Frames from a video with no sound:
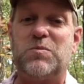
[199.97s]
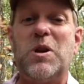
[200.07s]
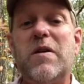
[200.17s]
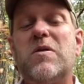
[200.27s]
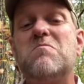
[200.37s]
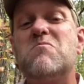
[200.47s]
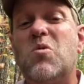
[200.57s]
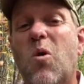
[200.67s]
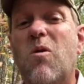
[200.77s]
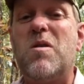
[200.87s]
But even
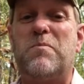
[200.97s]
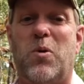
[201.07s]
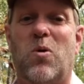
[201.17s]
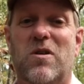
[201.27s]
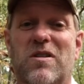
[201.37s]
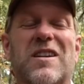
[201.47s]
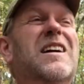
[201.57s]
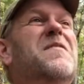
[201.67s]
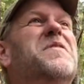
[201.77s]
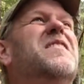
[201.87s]
more important,
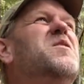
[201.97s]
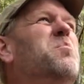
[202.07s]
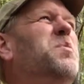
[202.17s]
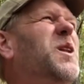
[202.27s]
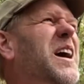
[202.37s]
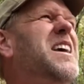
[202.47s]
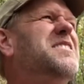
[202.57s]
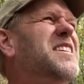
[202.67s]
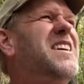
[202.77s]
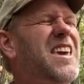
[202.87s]
in the
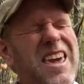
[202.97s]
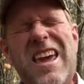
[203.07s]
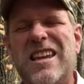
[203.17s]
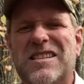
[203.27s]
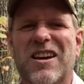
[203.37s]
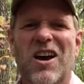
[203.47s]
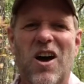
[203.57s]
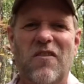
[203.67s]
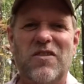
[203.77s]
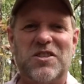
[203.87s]
blazing heat
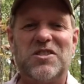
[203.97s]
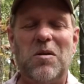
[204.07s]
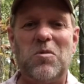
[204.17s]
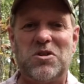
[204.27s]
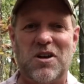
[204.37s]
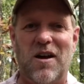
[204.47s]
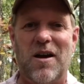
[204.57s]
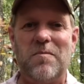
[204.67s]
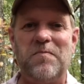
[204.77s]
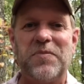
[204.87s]
of the
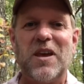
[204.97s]
summertime,